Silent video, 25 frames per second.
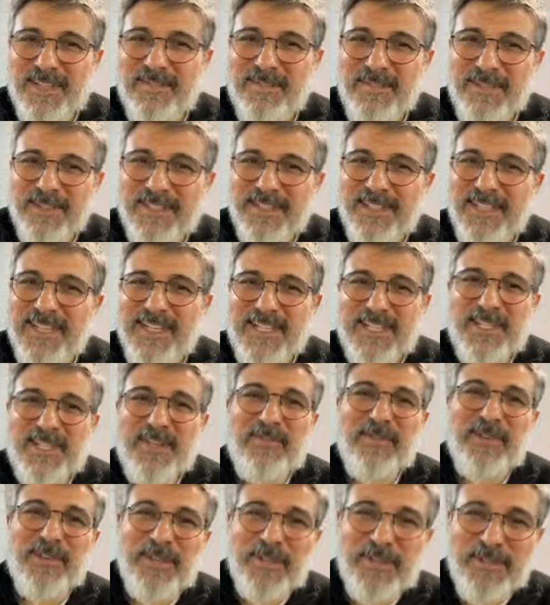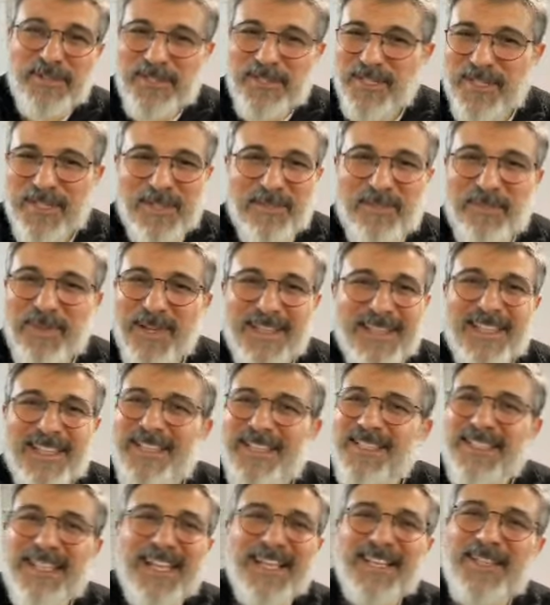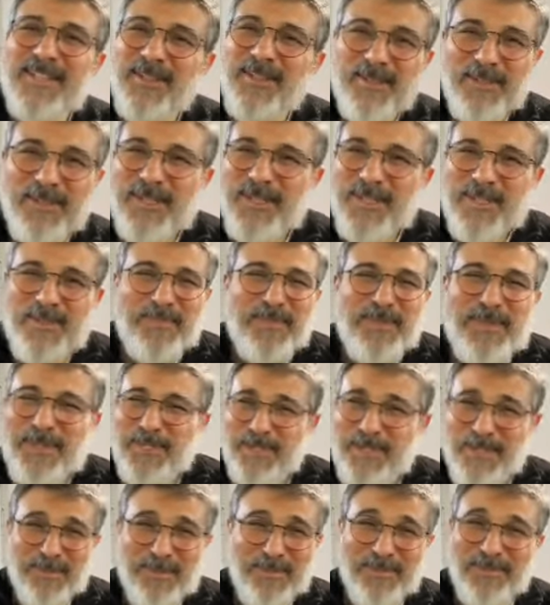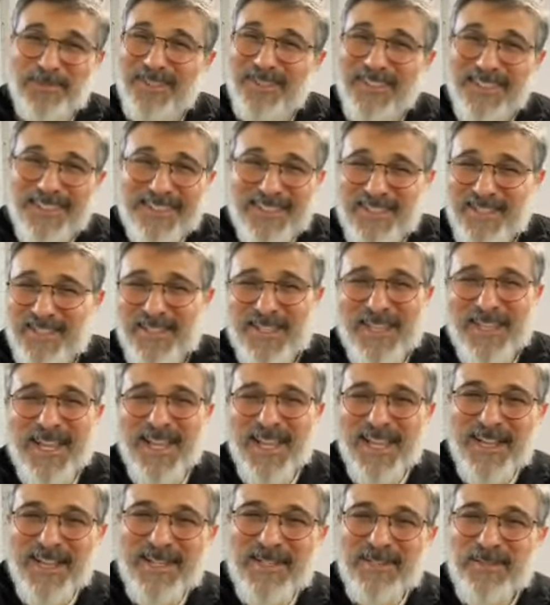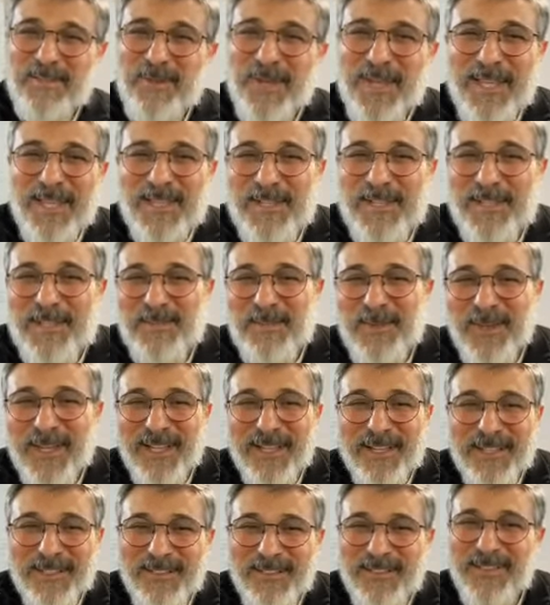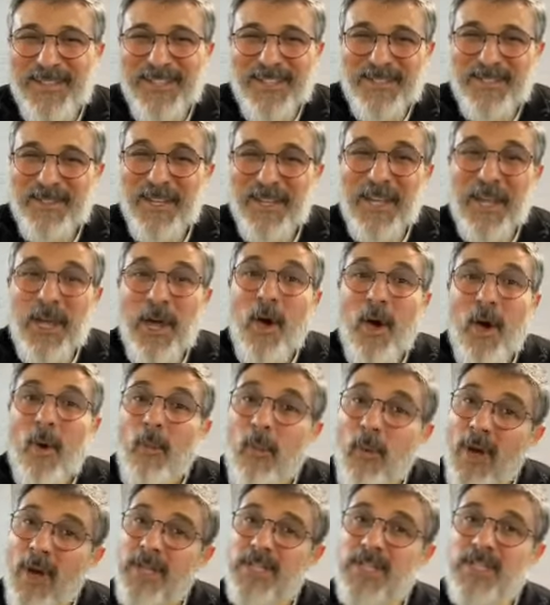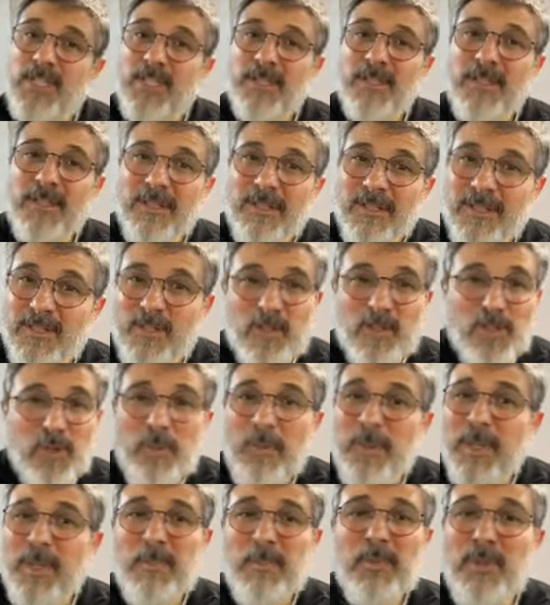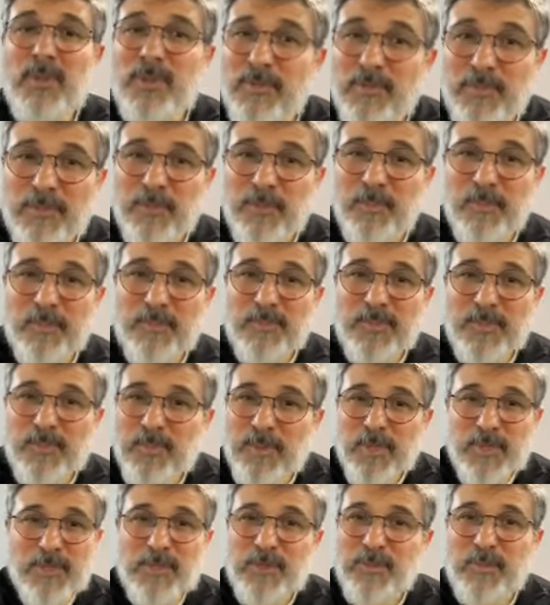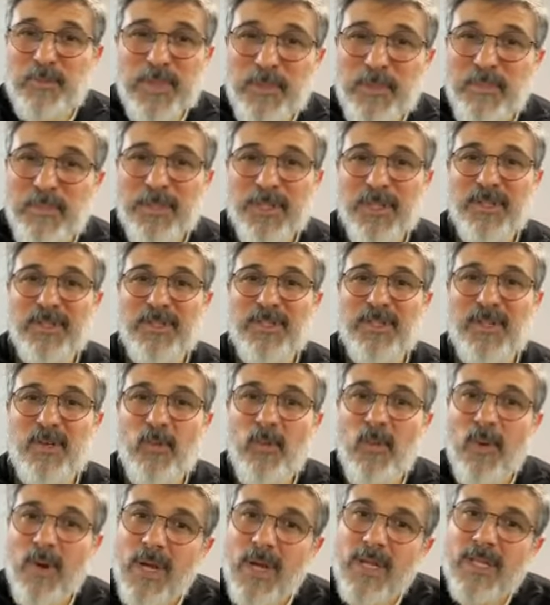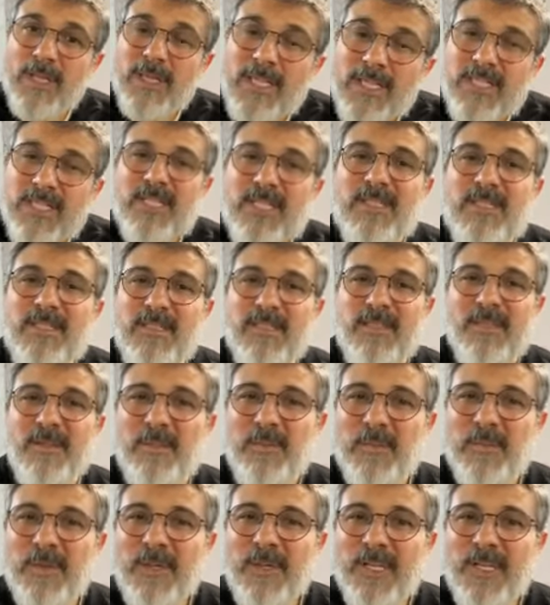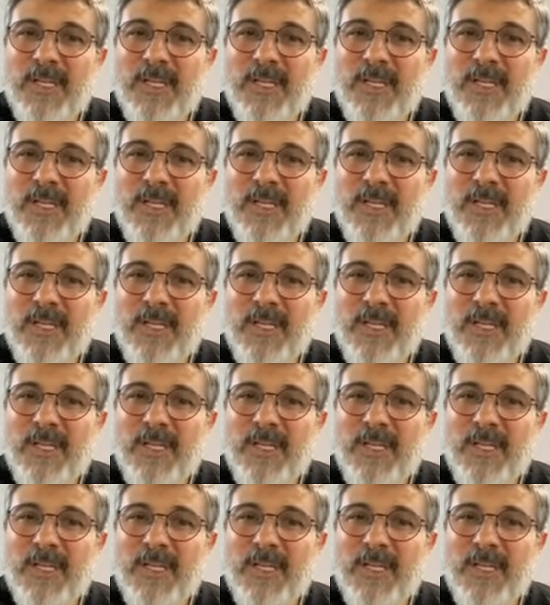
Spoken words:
seven years in Tibet? That's not the only spiritual way. There's way other ones. Okay, watch so many beautiful spiritual people out there. What listen to them